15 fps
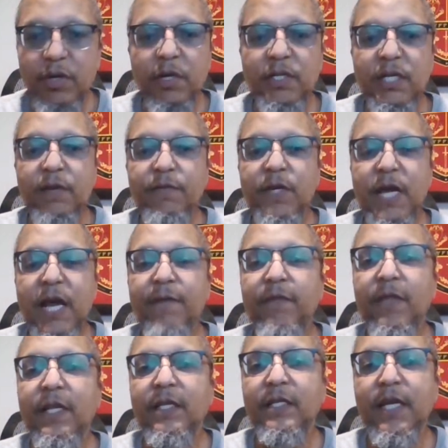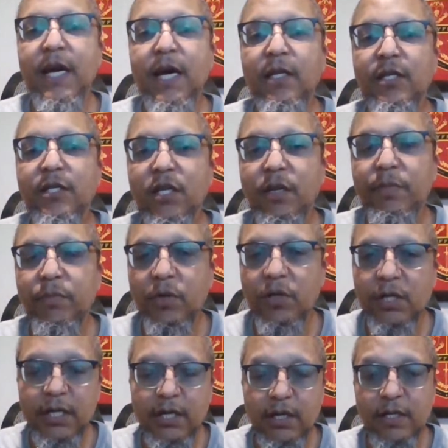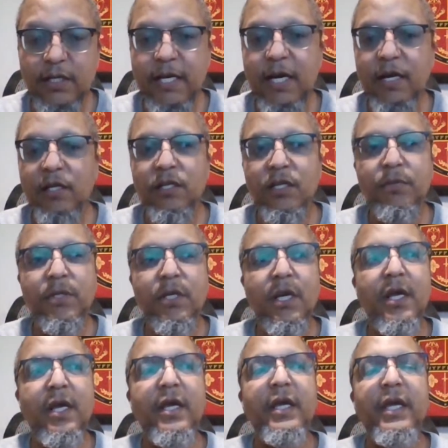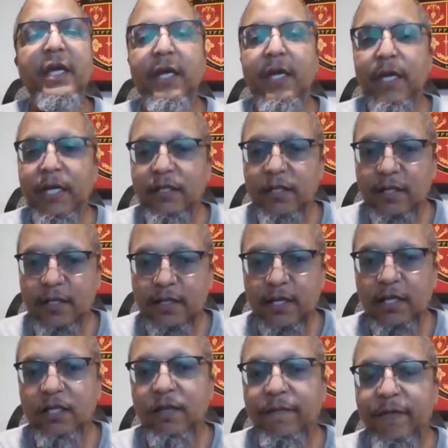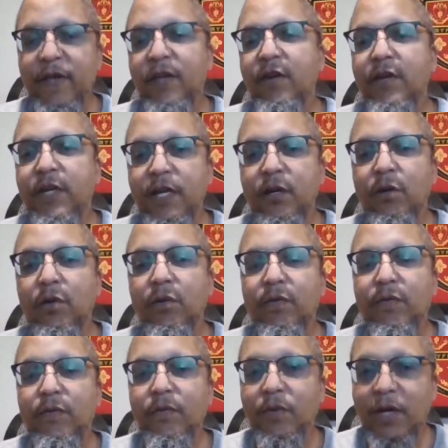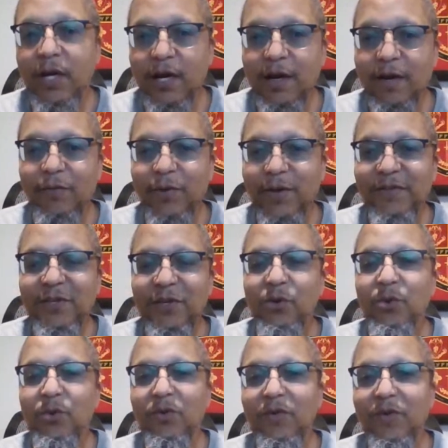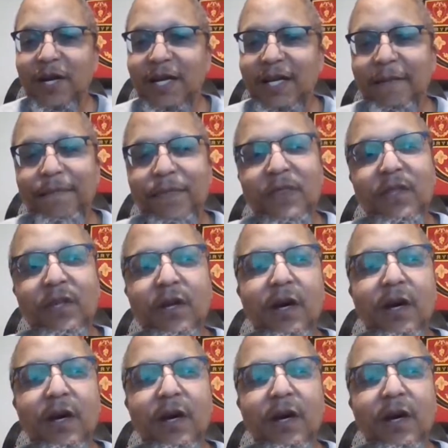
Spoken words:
pretty much every athletic scholarship or any of the scholarships, it's a six-figure deal with school, right?